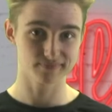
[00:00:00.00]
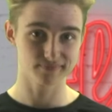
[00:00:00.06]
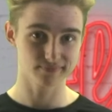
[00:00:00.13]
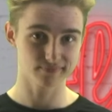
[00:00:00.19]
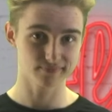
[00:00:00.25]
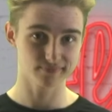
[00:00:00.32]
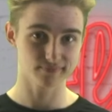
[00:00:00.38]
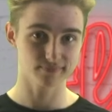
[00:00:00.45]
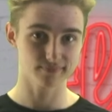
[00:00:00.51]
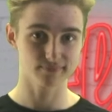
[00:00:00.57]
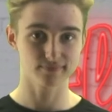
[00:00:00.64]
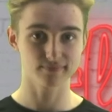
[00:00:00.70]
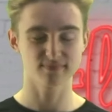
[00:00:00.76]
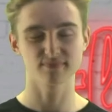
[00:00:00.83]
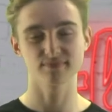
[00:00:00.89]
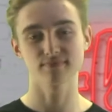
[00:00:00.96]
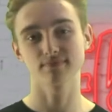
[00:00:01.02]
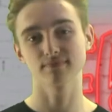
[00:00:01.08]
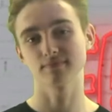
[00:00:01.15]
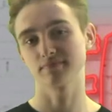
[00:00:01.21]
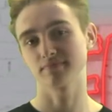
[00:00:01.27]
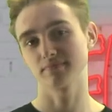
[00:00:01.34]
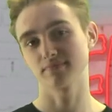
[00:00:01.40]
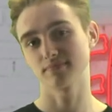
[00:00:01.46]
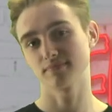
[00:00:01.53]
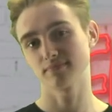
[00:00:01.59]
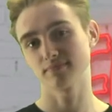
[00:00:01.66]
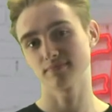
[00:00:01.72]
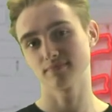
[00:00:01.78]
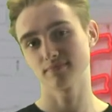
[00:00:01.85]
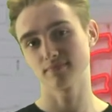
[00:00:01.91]

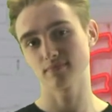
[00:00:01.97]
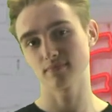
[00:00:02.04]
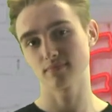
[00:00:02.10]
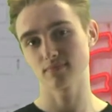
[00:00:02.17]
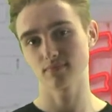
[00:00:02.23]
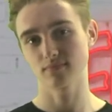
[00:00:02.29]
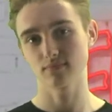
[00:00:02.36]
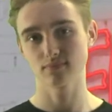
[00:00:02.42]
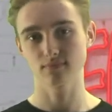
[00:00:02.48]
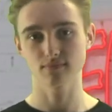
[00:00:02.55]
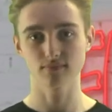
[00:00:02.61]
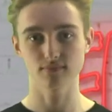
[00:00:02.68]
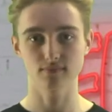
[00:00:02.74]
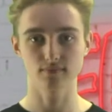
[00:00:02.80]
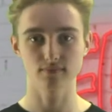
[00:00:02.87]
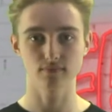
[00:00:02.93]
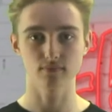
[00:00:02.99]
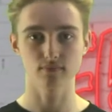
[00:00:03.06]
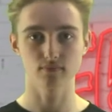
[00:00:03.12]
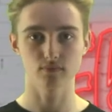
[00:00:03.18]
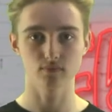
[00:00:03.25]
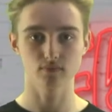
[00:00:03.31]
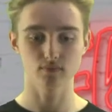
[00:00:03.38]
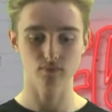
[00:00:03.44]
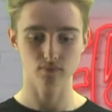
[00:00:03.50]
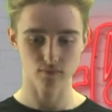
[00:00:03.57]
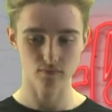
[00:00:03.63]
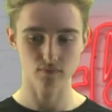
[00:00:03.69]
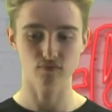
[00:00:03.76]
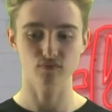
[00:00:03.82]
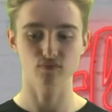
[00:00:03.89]

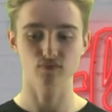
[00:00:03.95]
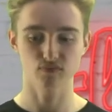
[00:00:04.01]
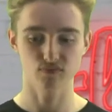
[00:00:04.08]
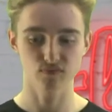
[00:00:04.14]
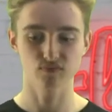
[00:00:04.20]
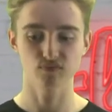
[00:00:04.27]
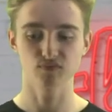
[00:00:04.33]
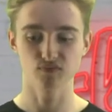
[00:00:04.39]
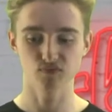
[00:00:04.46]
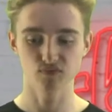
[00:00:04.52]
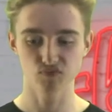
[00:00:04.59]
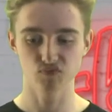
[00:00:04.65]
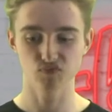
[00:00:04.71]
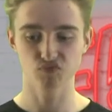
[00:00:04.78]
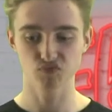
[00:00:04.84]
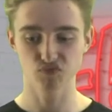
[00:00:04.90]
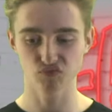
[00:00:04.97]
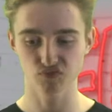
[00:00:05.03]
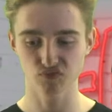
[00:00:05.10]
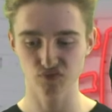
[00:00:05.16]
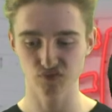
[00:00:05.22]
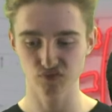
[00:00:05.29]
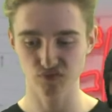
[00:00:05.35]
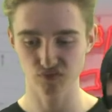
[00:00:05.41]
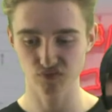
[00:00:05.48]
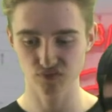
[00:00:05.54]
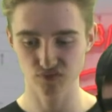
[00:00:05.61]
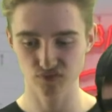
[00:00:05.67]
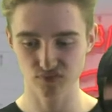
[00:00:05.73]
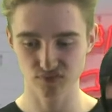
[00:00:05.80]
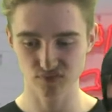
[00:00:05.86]

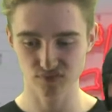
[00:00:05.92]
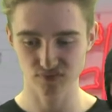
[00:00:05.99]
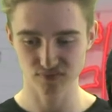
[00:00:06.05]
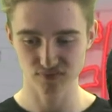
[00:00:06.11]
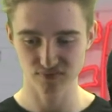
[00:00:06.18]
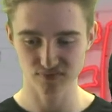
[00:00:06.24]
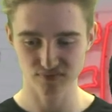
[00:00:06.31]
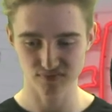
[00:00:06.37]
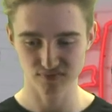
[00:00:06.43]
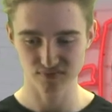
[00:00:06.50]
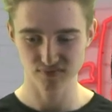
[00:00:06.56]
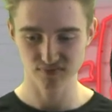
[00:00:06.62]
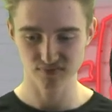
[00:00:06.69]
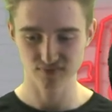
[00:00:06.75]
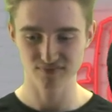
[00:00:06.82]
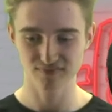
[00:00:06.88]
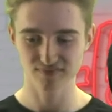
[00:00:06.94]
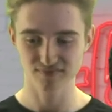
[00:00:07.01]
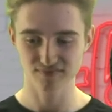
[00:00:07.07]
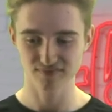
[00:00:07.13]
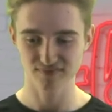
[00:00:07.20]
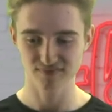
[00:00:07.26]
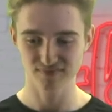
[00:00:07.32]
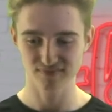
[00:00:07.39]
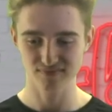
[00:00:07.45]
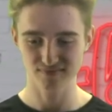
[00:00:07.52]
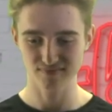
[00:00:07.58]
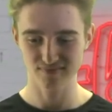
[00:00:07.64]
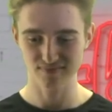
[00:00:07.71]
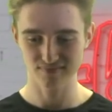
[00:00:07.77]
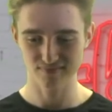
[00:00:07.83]

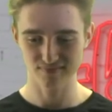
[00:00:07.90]
This person isn't speaking.